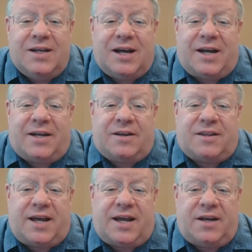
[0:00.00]
and
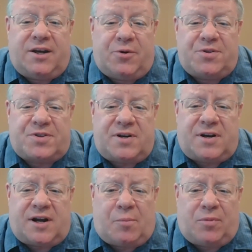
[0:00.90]
they noticed an
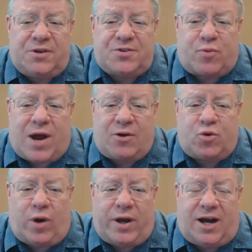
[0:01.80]
anomalous round white